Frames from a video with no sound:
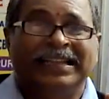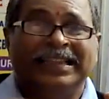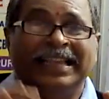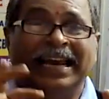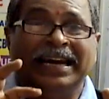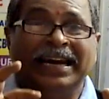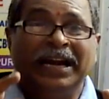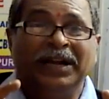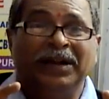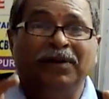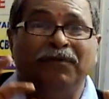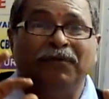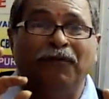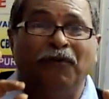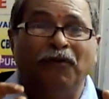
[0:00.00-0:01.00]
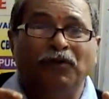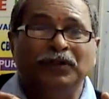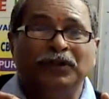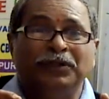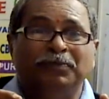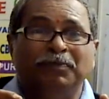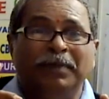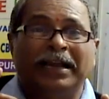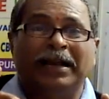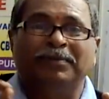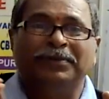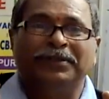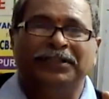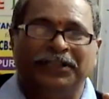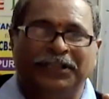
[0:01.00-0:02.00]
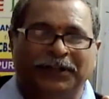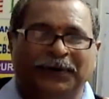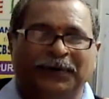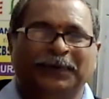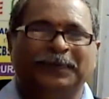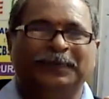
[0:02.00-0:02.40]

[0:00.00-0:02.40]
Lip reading: The net force becomes zero.